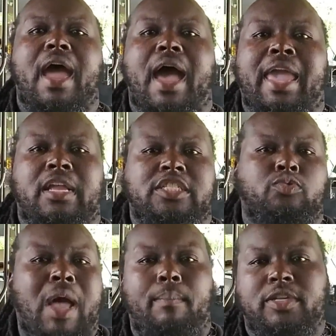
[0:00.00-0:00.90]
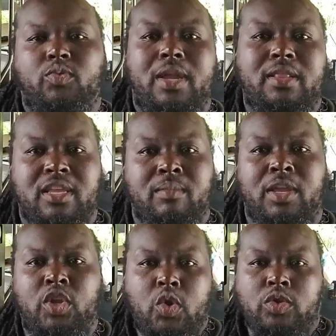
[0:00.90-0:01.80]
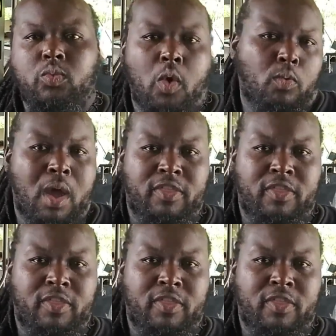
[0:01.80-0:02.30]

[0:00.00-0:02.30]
I can swap between them and use one while